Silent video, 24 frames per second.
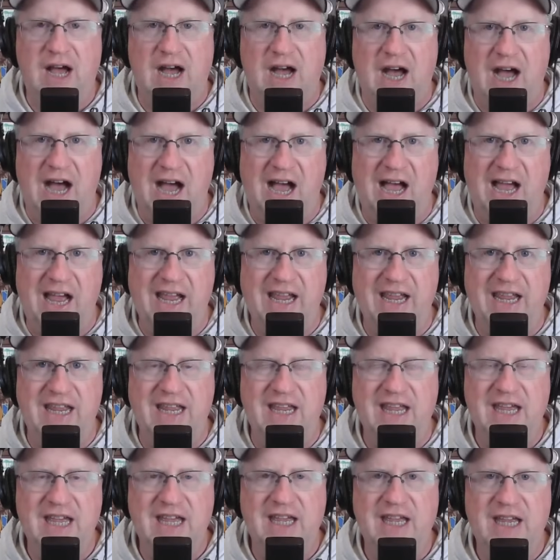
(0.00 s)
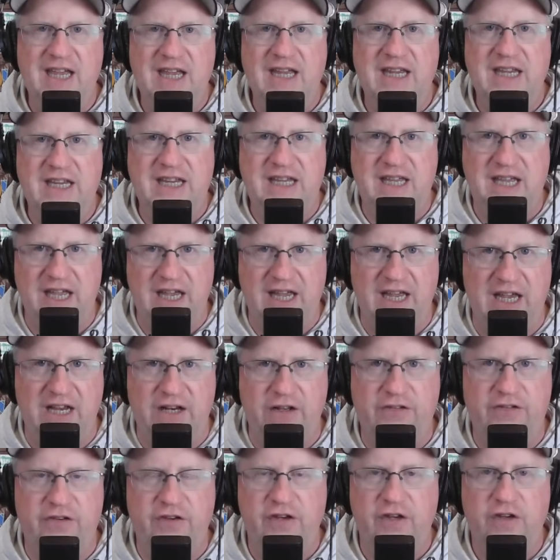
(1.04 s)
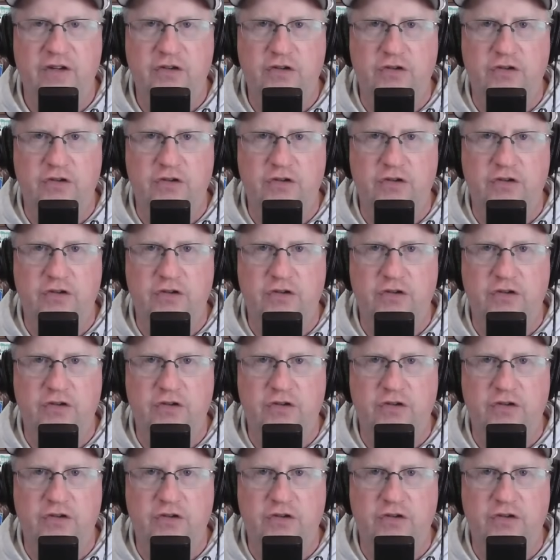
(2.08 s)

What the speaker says: I can't